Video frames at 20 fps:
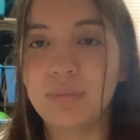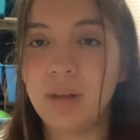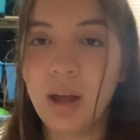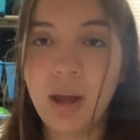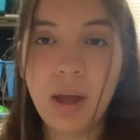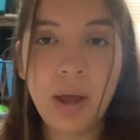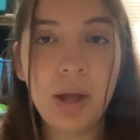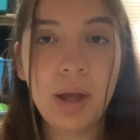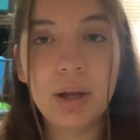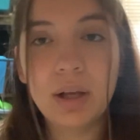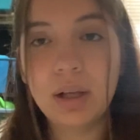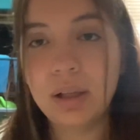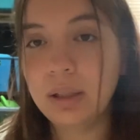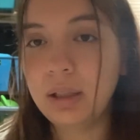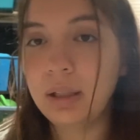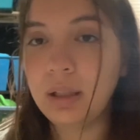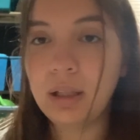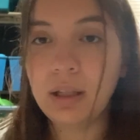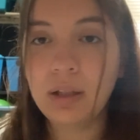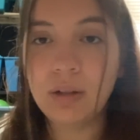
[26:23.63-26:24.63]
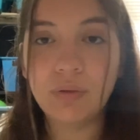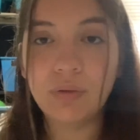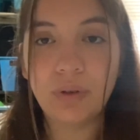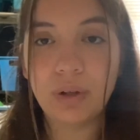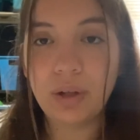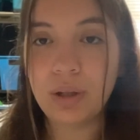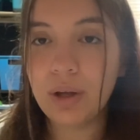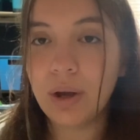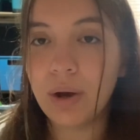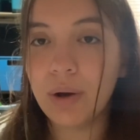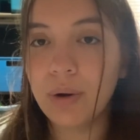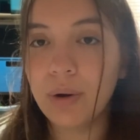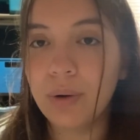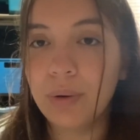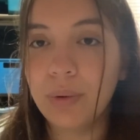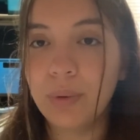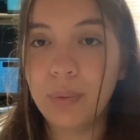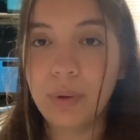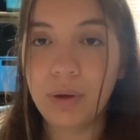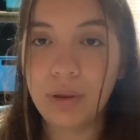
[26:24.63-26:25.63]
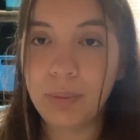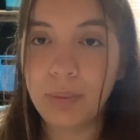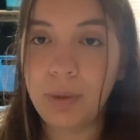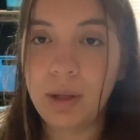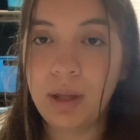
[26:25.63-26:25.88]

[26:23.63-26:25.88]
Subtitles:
cleaning video with me.